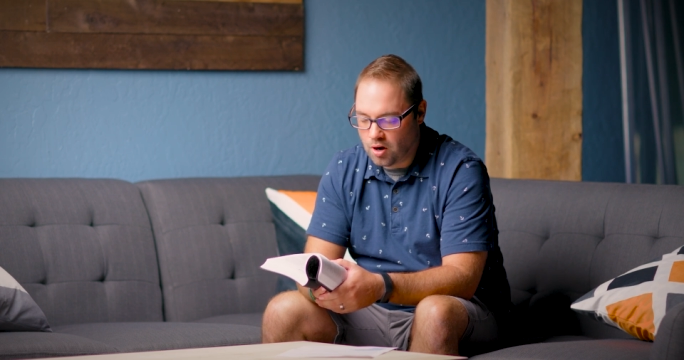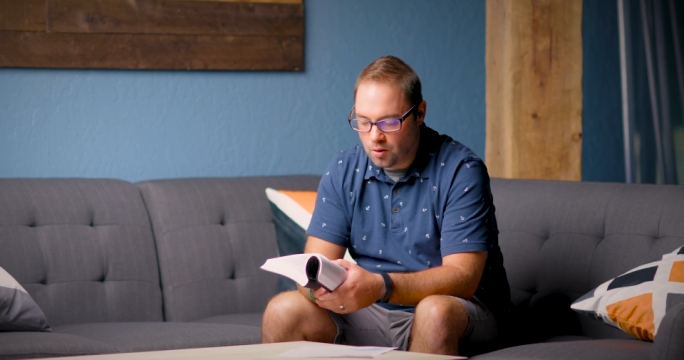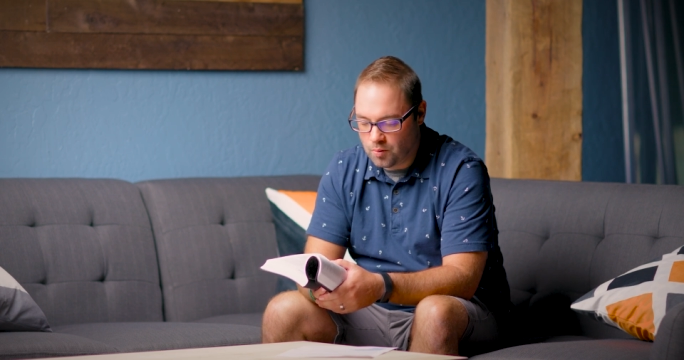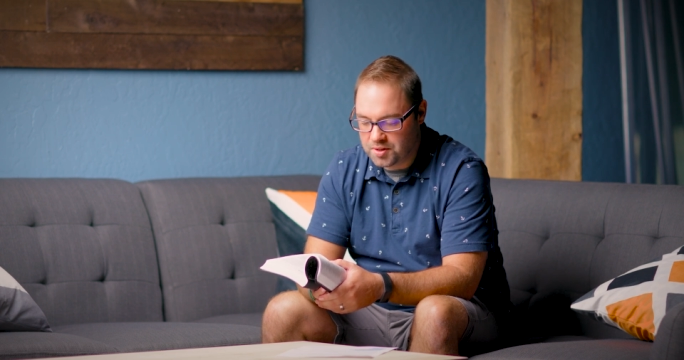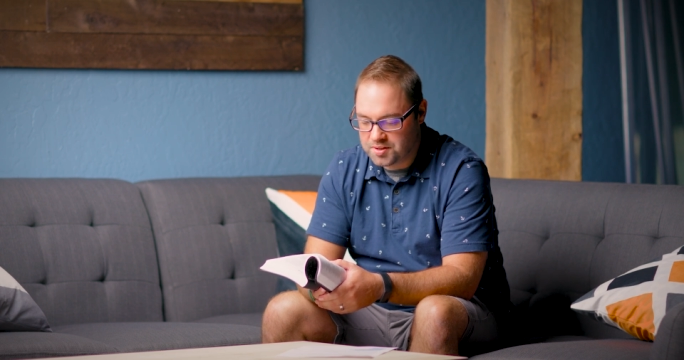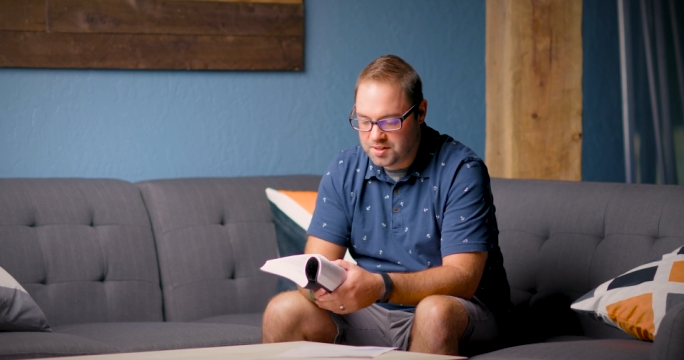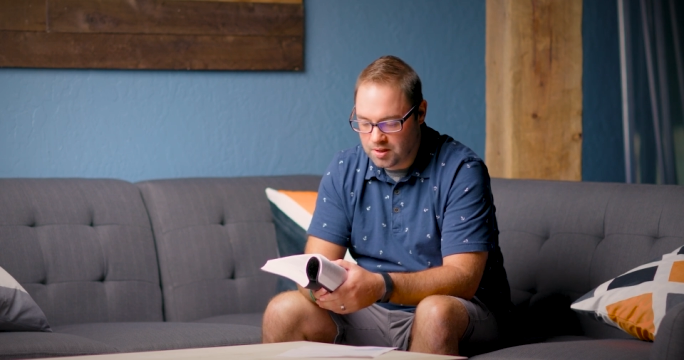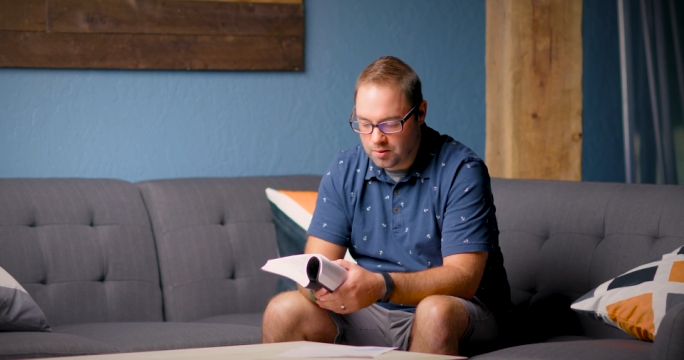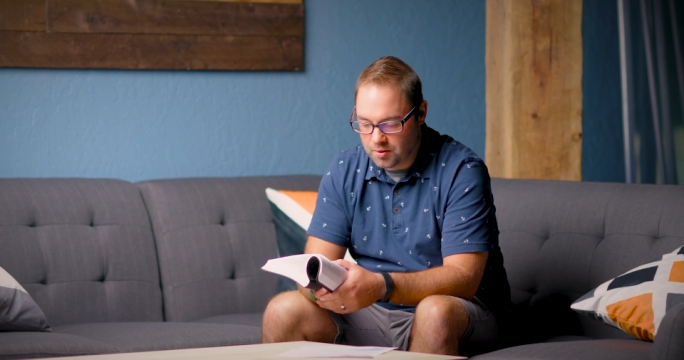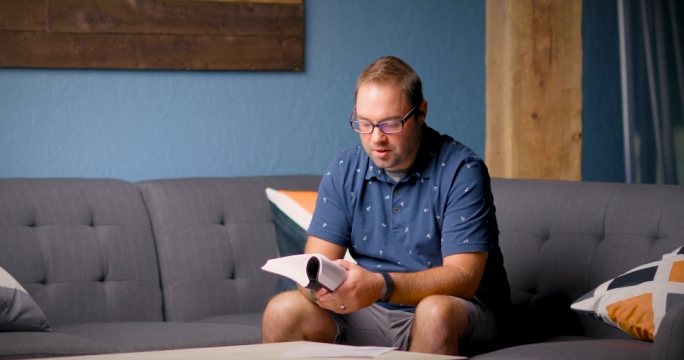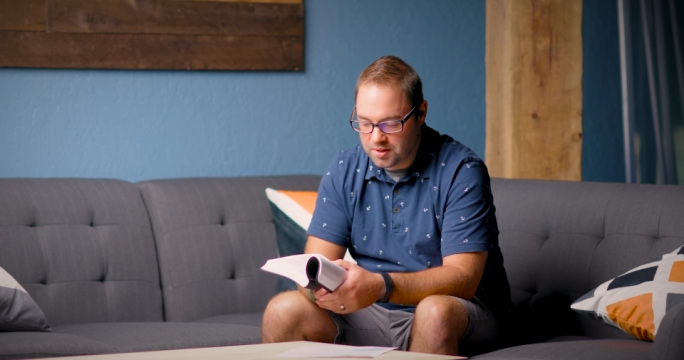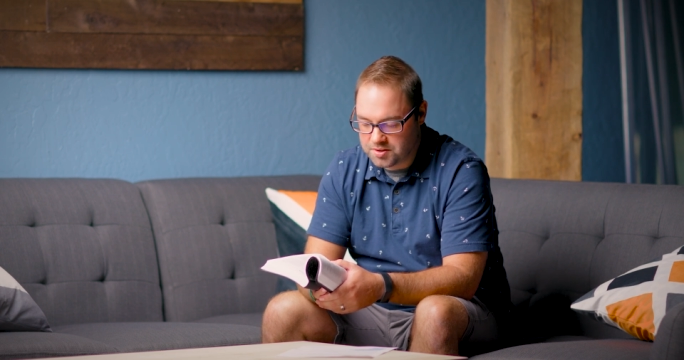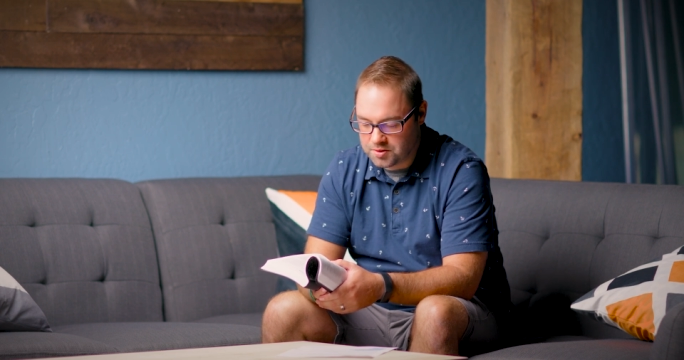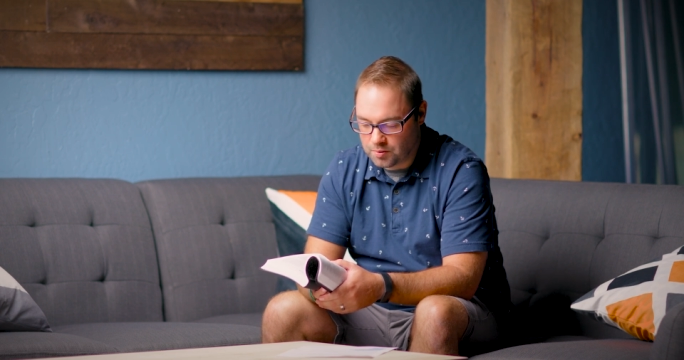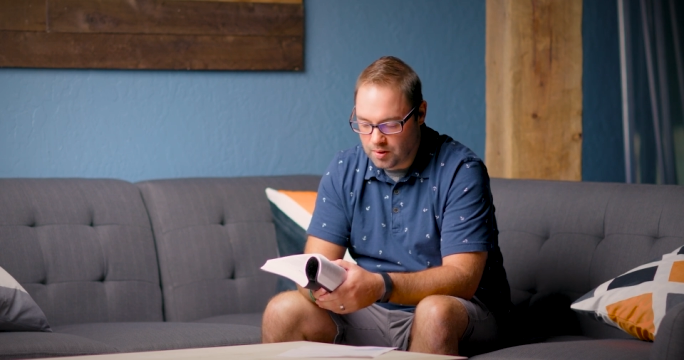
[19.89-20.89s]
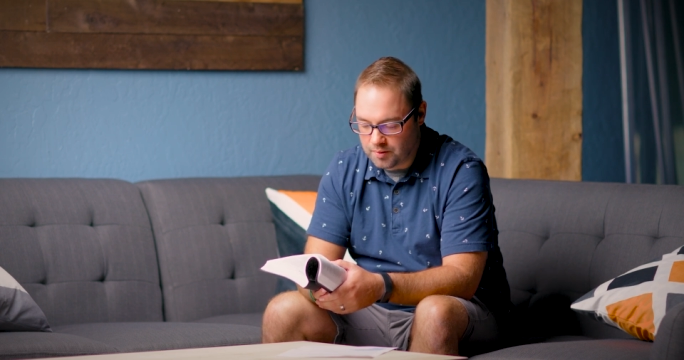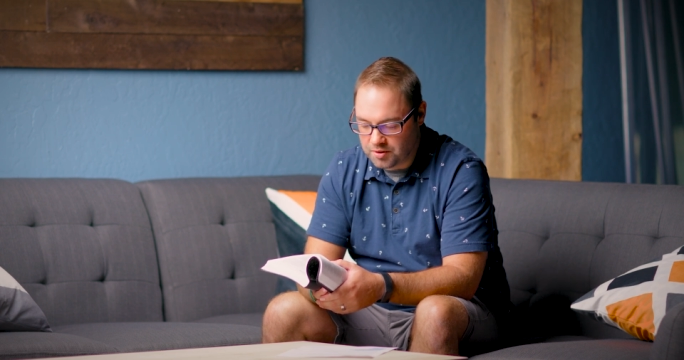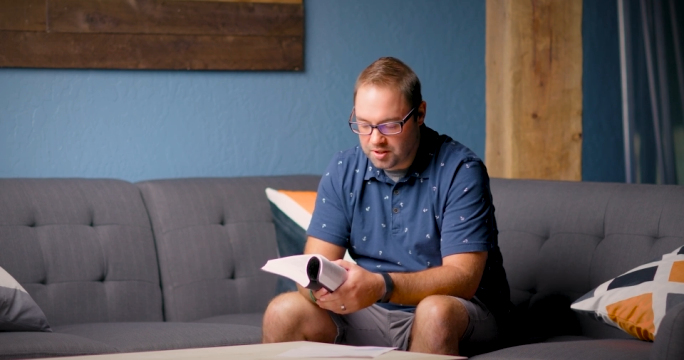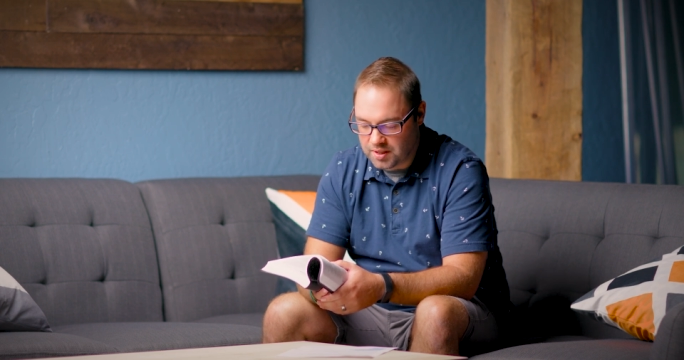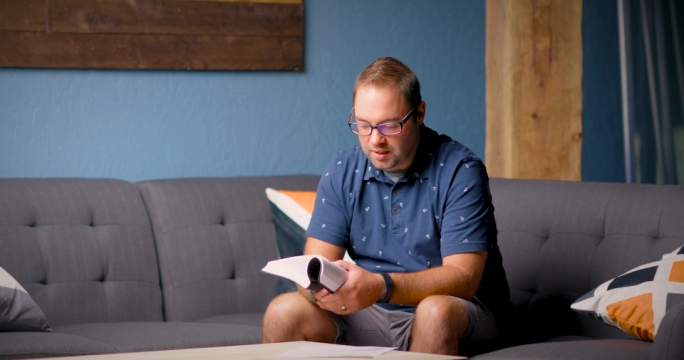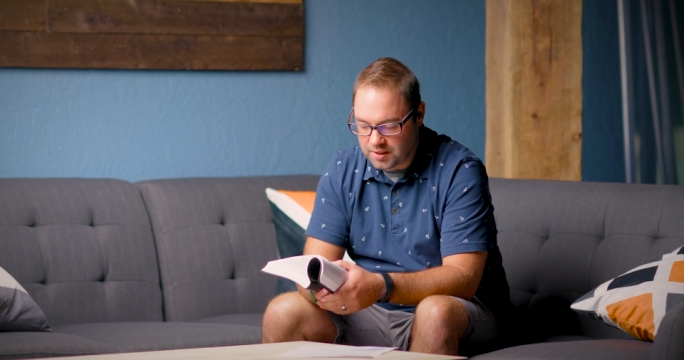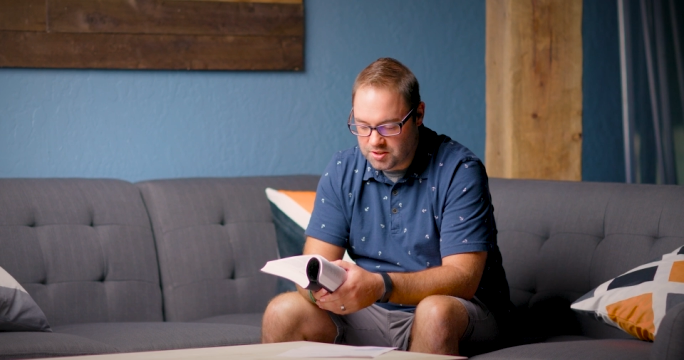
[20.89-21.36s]
always there with us through
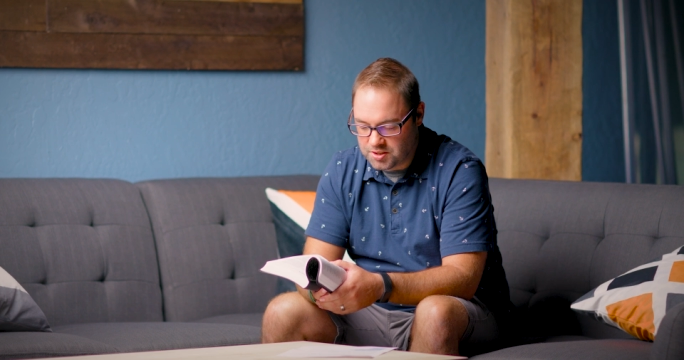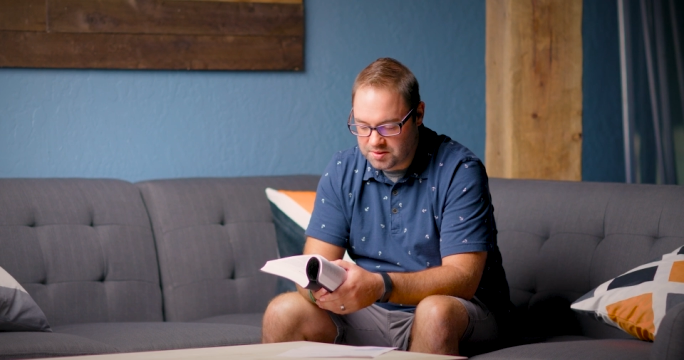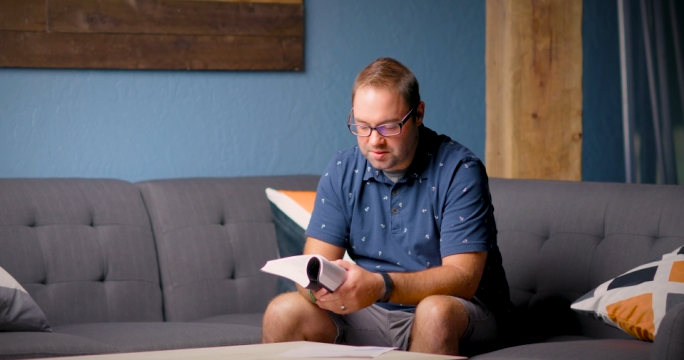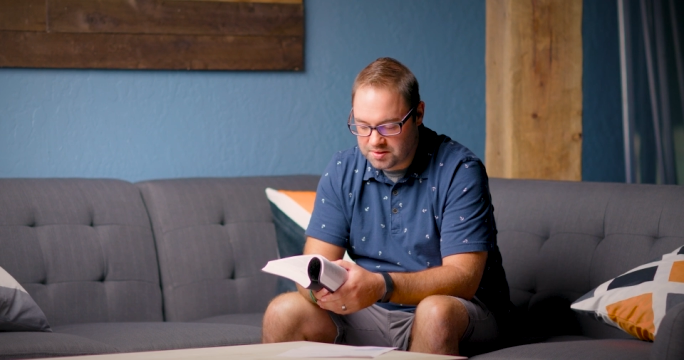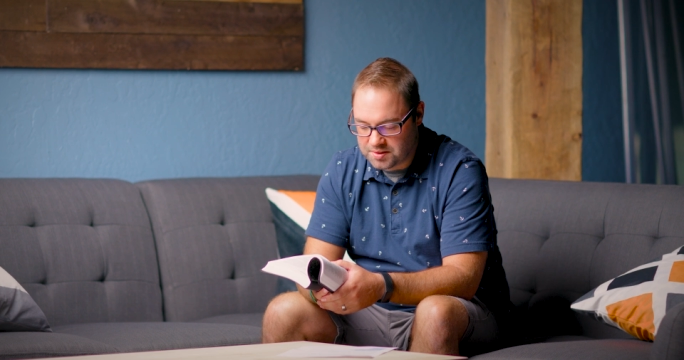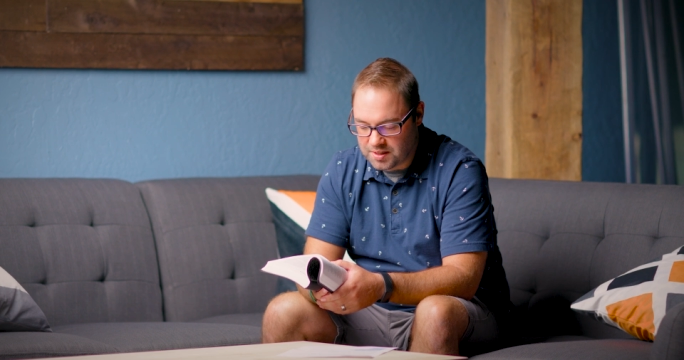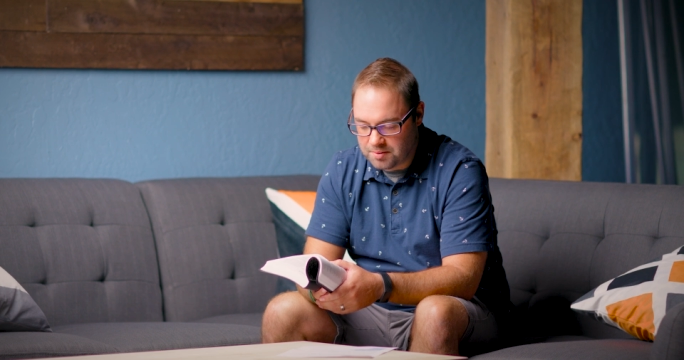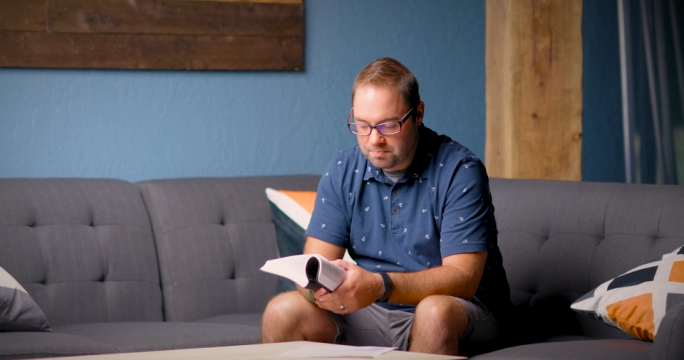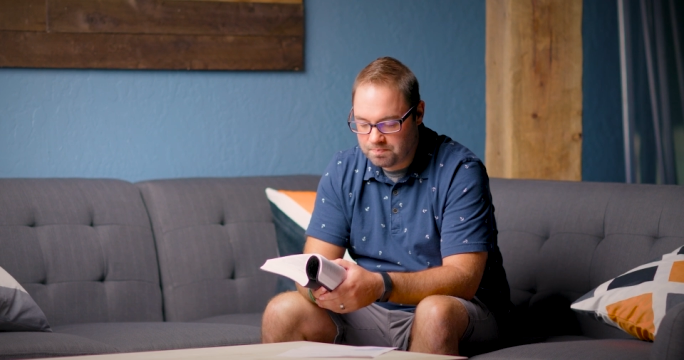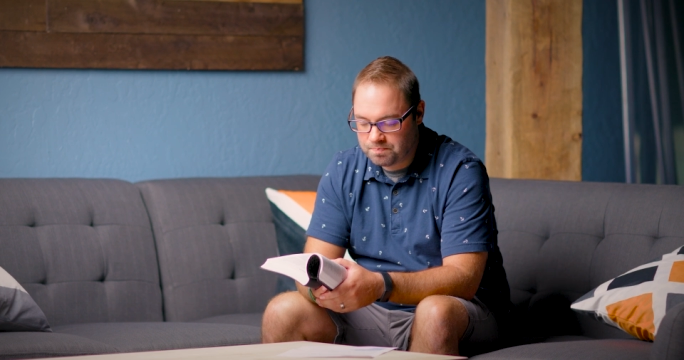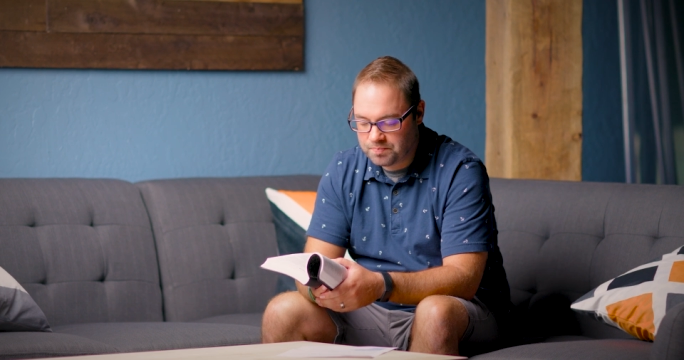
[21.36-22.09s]
everything. In Jesus' name.